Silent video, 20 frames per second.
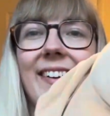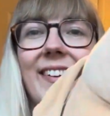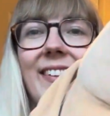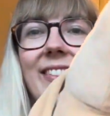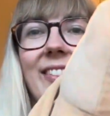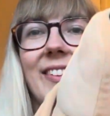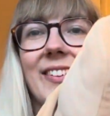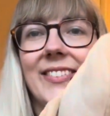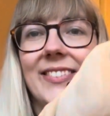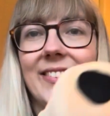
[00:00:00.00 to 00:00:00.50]

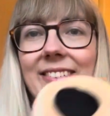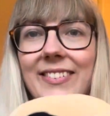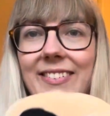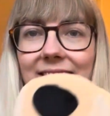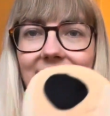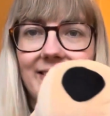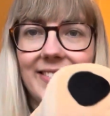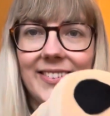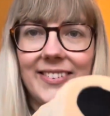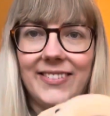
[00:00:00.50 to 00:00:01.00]
Lots and
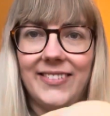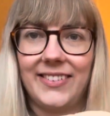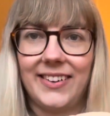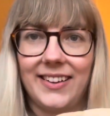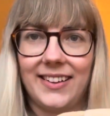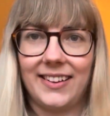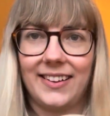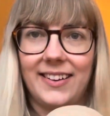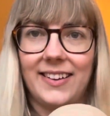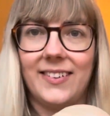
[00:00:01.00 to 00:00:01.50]
lots of
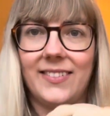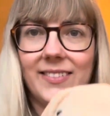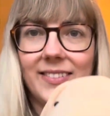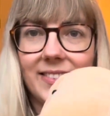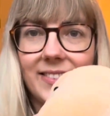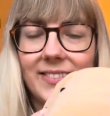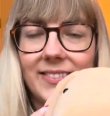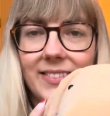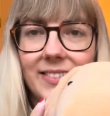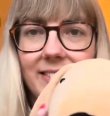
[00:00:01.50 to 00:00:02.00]
Jellycat
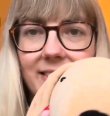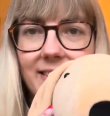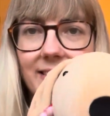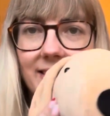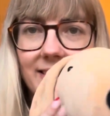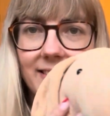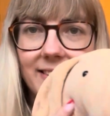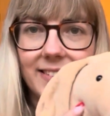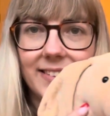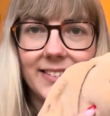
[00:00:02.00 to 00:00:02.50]
ones, but look at
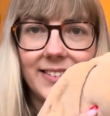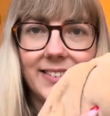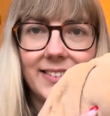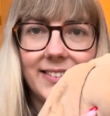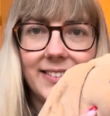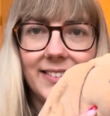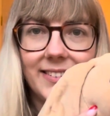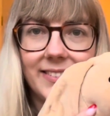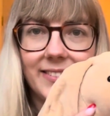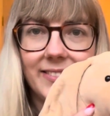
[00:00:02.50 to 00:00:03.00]
his little
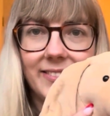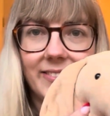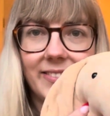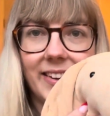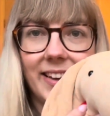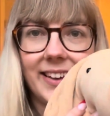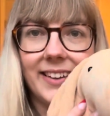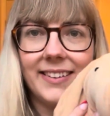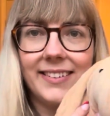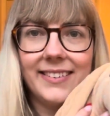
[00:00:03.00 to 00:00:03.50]

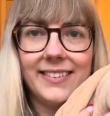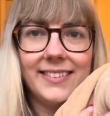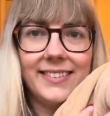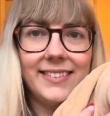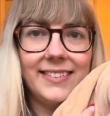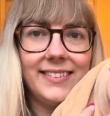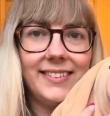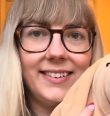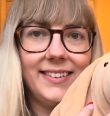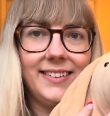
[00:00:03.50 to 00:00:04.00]
face.
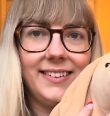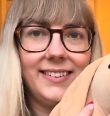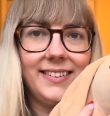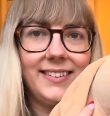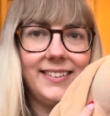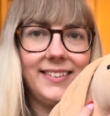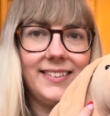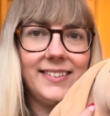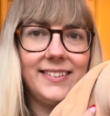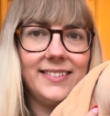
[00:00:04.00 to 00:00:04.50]

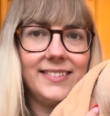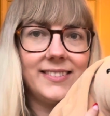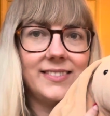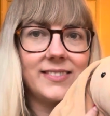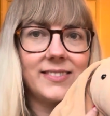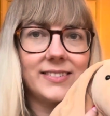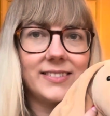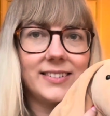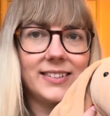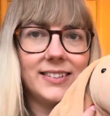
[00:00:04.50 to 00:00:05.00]

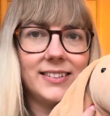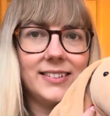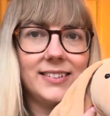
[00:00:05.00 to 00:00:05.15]
Right.